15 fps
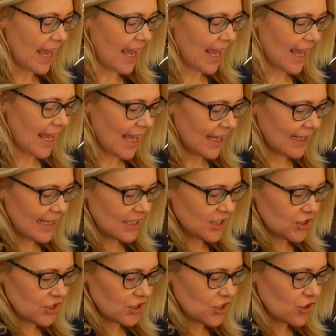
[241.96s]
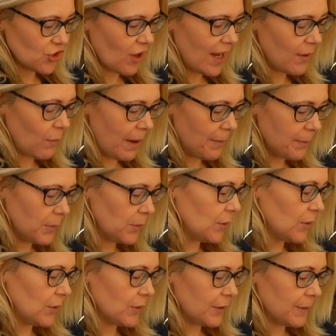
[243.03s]
And let's just try one
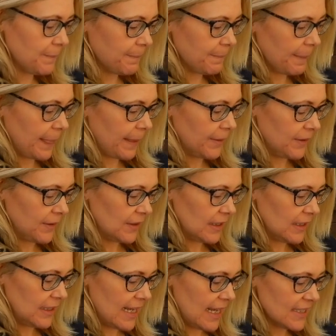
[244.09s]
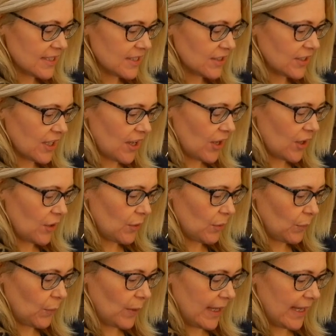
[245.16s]
more. Let's go
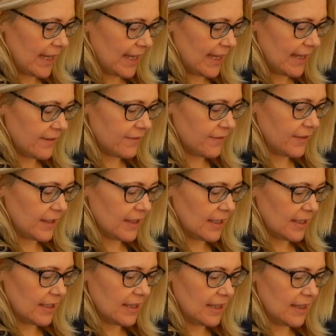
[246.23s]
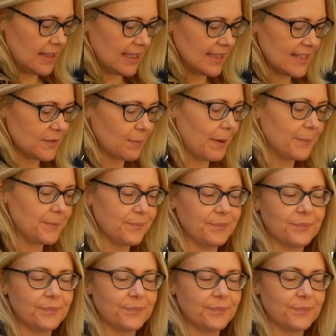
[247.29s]
with this one.